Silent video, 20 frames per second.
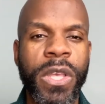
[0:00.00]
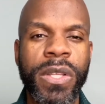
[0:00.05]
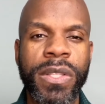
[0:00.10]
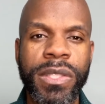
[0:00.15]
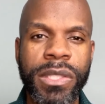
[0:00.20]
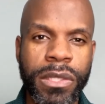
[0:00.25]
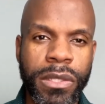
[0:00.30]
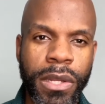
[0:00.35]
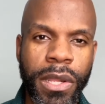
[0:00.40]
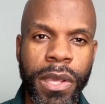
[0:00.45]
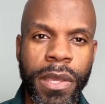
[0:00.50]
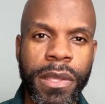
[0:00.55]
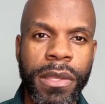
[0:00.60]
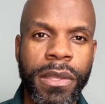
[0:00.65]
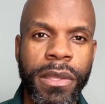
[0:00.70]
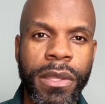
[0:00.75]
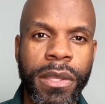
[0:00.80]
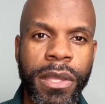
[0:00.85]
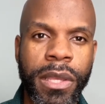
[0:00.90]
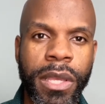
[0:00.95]

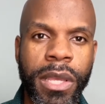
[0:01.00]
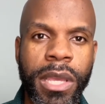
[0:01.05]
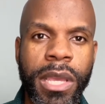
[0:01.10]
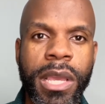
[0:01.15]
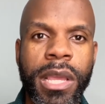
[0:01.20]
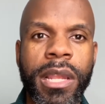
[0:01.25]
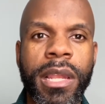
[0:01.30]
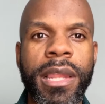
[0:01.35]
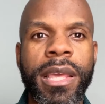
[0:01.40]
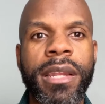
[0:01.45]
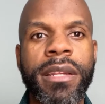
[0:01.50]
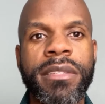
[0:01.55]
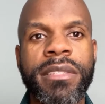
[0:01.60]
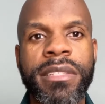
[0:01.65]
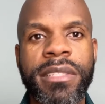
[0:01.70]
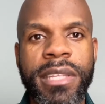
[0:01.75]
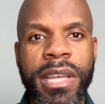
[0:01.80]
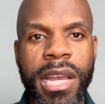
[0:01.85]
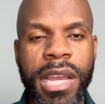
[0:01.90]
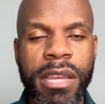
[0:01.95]
Today, let us
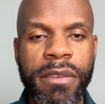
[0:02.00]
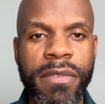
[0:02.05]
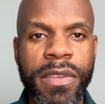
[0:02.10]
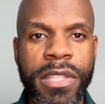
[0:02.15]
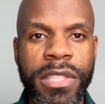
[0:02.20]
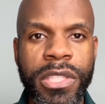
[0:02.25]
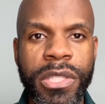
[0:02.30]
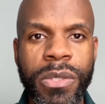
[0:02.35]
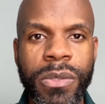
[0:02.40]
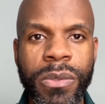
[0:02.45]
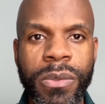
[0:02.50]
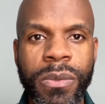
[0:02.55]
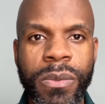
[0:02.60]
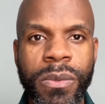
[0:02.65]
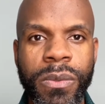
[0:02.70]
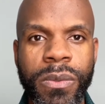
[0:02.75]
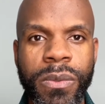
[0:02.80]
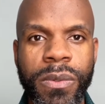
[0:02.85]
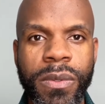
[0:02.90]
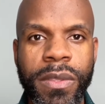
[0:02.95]
dive into
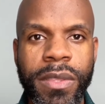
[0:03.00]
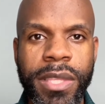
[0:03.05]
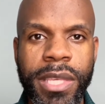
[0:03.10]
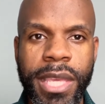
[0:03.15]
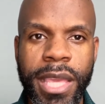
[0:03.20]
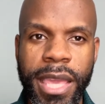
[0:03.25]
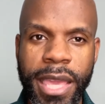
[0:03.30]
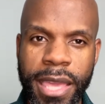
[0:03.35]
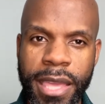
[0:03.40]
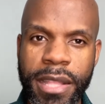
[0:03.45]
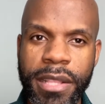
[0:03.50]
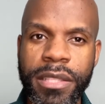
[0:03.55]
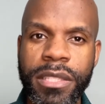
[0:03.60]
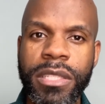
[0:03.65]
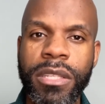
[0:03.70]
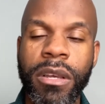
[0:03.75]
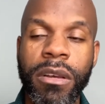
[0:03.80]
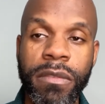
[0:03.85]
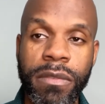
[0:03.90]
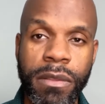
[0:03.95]
the end
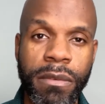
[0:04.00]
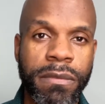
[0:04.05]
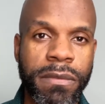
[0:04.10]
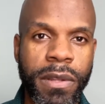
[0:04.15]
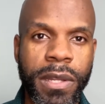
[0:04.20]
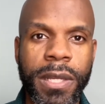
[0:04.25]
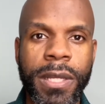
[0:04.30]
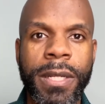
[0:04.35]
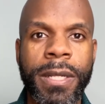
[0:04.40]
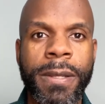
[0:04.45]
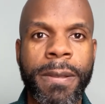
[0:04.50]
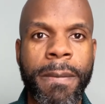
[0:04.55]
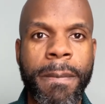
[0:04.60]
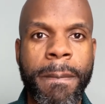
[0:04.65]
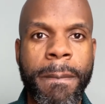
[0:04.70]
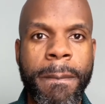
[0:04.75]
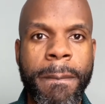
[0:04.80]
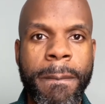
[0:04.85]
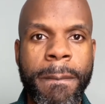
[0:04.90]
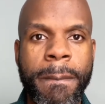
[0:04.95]
of the flood.
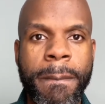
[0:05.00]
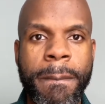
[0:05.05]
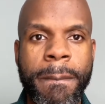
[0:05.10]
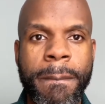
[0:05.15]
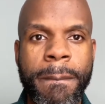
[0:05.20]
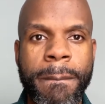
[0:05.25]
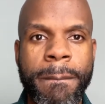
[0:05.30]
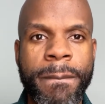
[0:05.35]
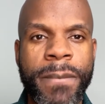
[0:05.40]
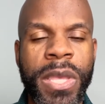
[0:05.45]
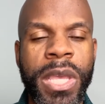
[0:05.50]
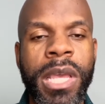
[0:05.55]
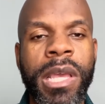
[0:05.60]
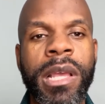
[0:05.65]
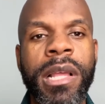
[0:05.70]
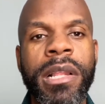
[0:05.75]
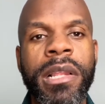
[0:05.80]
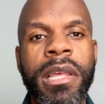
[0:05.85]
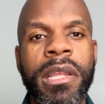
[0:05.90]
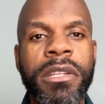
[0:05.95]

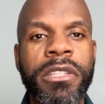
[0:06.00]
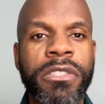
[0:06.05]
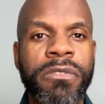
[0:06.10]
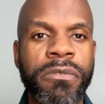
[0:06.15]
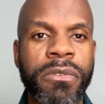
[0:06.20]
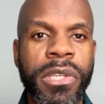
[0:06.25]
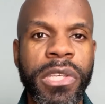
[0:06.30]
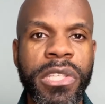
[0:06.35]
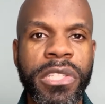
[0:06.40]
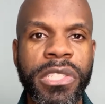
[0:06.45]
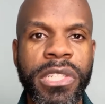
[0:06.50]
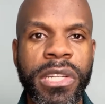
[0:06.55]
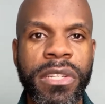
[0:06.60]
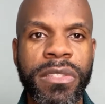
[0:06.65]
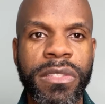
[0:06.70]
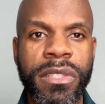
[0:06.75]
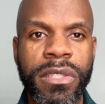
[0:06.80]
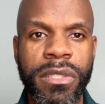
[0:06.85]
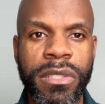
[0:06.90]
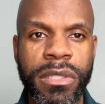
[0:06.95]
Let us read
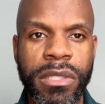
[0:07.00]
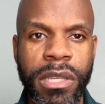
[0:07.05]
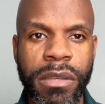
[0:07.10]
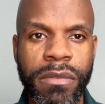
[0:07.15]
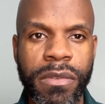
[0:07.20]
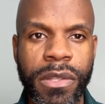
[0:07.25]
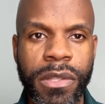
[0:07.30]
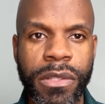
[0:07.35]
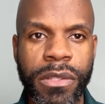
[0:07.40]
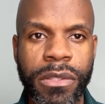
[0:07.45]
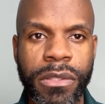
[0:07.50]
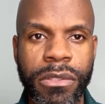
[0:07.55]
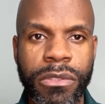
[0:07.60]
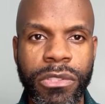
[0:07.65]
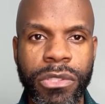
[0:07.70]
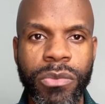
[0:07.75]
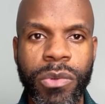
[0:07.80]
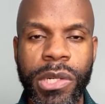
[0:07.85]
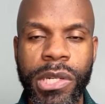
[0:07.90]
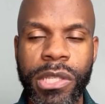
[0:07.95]
Genesis 7,
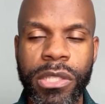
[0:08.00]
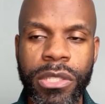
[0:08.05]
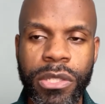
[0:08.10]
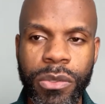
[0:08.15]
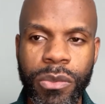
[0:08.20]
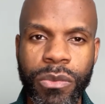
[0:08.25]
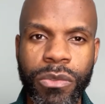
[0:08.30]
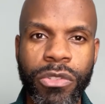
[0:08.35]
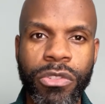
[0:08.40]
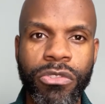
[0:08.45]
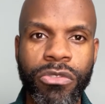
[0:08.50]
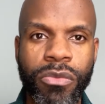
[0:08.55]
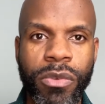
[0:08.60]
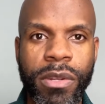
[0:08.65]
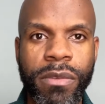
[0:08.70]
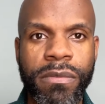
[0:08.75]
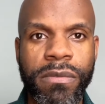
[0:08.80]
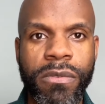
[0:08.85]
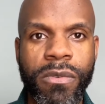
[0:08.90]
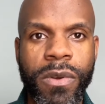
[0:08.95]
22 to
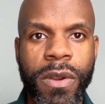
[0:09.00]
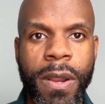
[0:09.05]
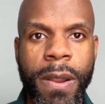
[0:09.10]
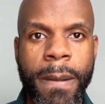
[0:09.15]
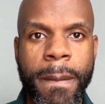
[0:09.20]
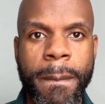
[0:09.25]
24.